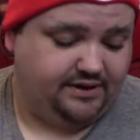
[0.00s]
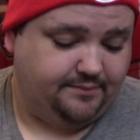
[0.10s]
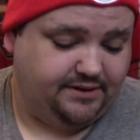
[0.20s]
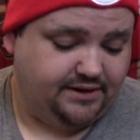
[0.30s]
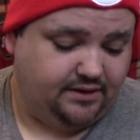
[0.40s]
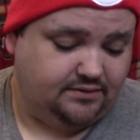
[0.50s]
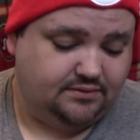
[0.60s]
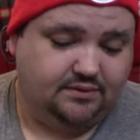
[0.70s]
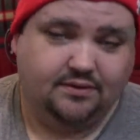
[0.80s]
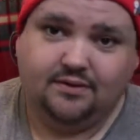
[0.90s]
I can pick out.
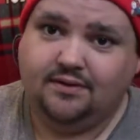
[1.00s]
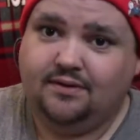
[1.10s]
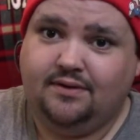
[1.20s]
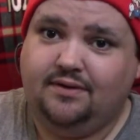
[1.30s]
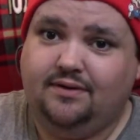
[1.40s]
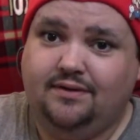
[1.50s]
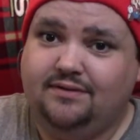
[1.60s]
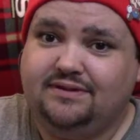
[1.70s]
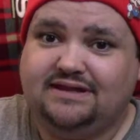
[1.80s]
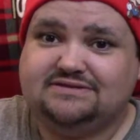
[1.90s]

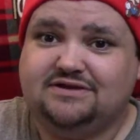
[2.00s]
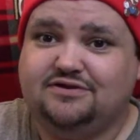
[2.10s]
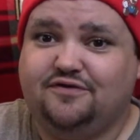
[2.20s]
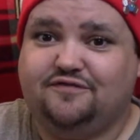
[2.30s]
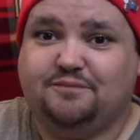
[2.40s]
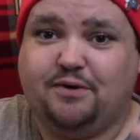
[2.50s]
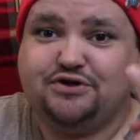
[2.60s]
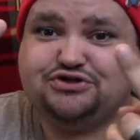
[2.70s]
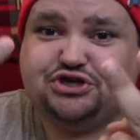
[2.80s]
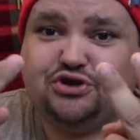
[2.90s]
That's going to do it for
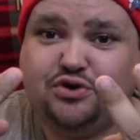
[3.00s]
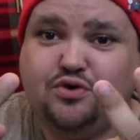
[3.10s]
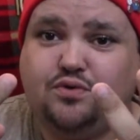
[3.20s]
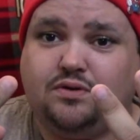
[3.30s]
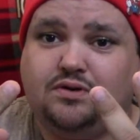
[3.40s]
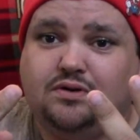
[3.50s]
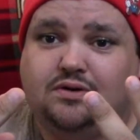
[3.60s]
part 2